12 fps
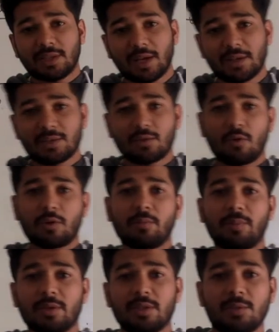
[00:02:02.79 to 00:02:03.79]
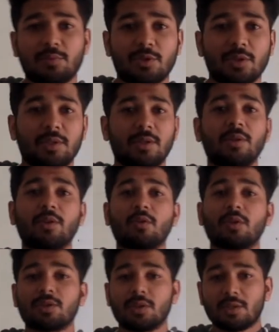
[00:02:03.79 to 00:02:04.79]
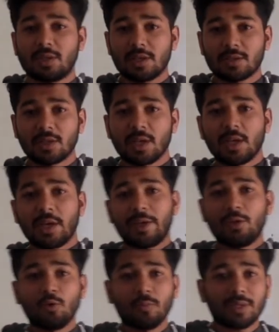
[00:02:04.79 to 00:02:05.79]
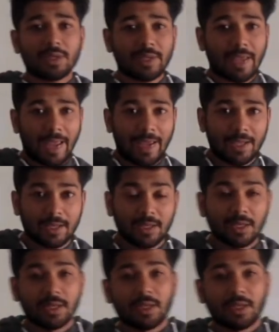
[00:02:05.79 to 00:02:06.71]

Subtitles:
task or the perceptions and recognition task a human can